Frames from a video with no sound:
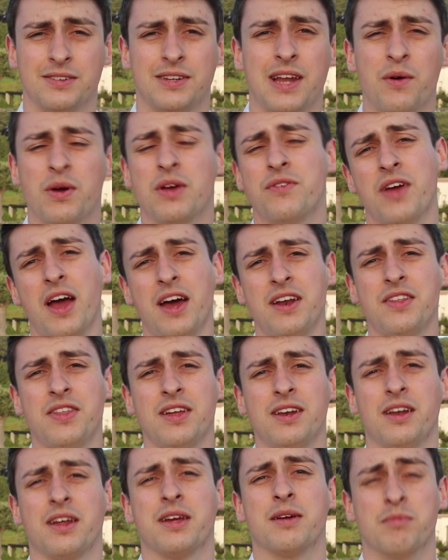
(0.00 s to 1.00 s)
Now, if you're
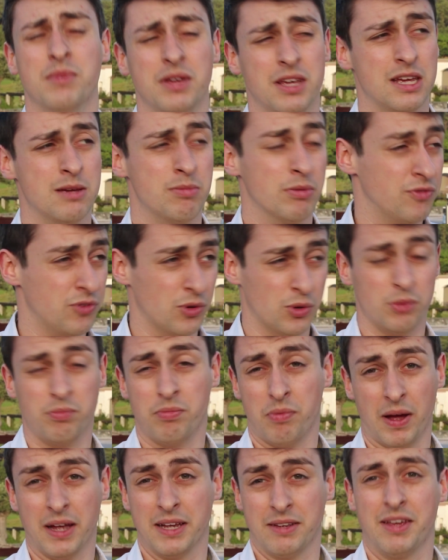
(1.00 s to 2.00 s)
anything like me before
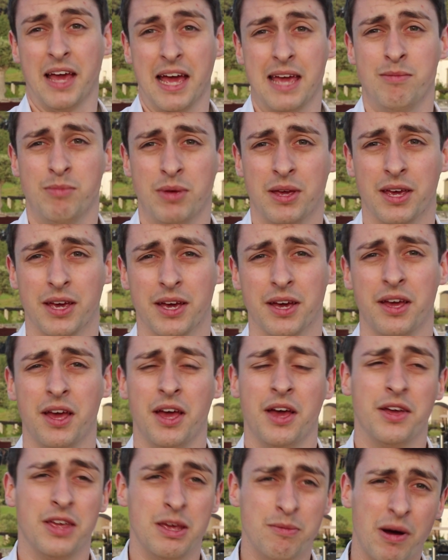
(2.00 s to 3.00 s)
I came here,
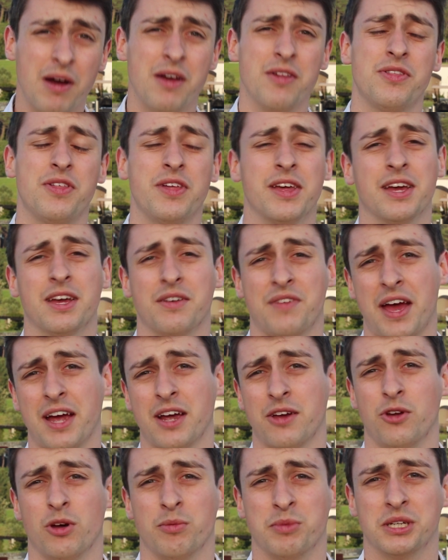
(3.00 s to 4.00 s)
you might think of
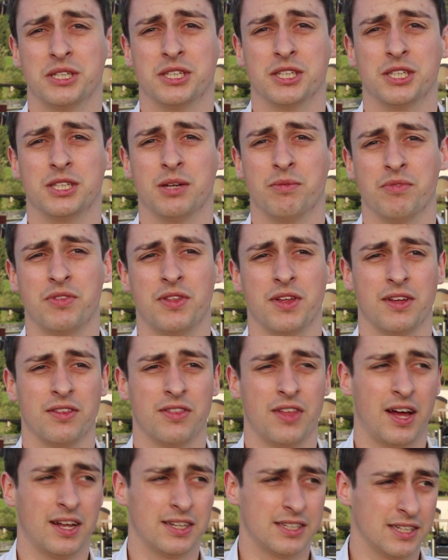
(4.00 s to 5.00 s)
economics as
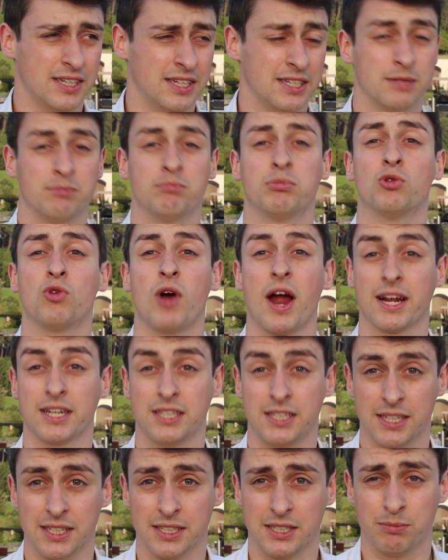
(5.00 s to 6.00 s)
something that is
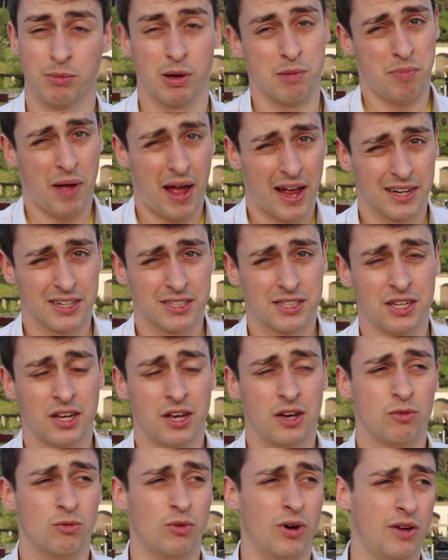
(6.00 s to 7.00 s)
practiced by banks
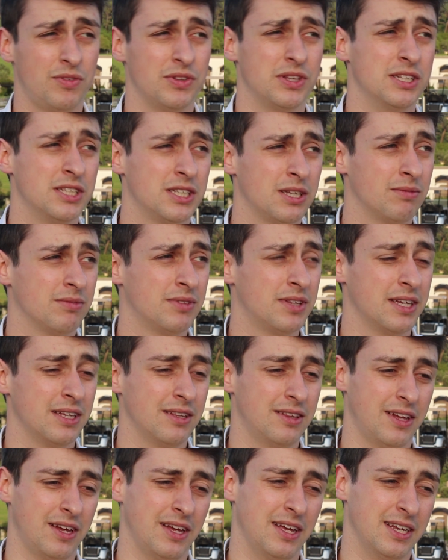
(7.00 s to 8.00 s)
rather than
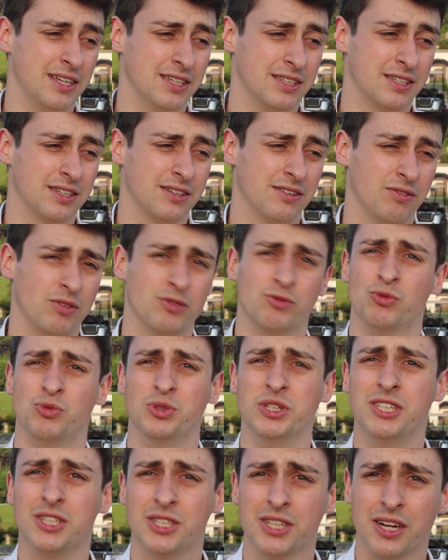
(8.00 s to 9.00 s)
something that is
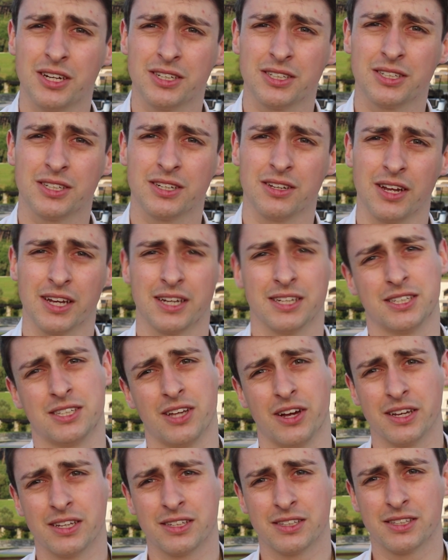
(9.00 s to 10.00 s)
researched like a
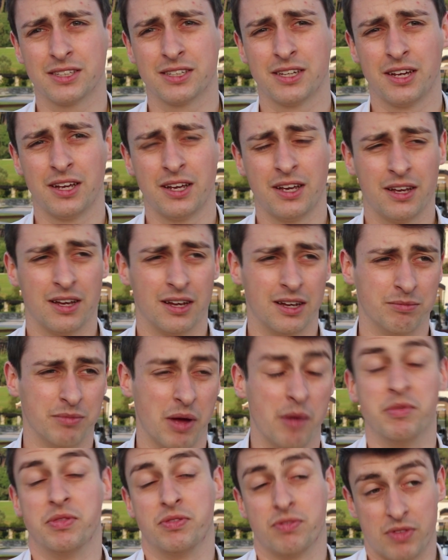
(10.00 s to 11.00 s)
science.
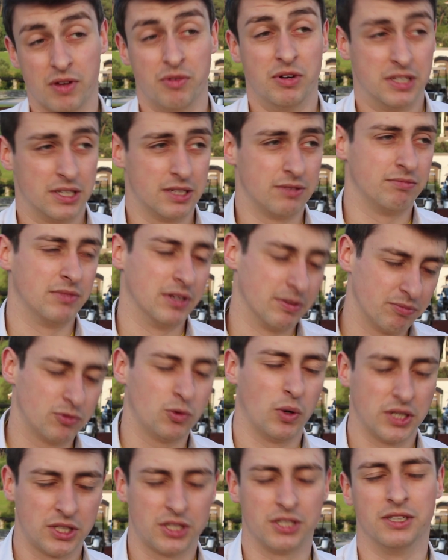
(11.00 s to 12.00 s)
There is the
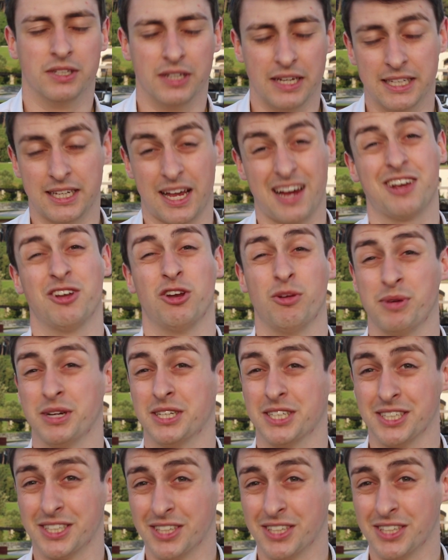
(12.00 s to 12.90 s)
question, is economics a